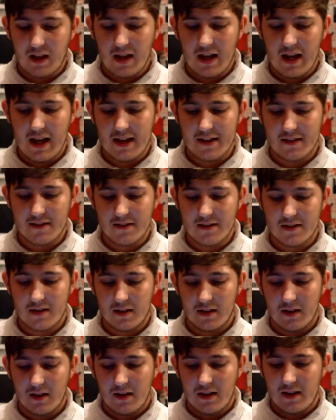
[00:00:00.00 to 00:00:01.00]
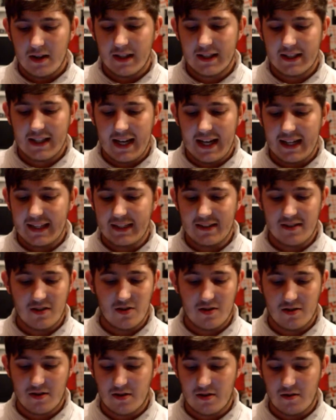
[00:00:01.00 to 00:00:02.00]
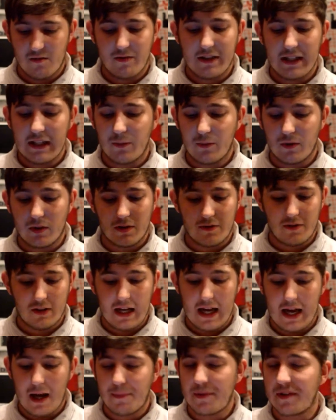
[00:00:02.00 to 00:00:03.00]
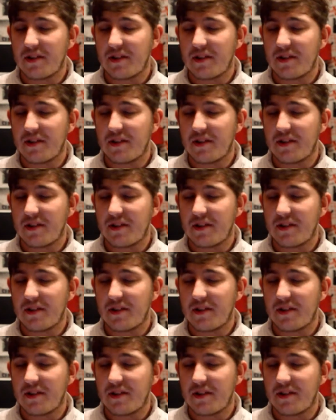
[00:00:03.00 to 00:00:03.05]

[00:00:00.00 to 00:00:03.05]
And again, it's just a really wonderful app.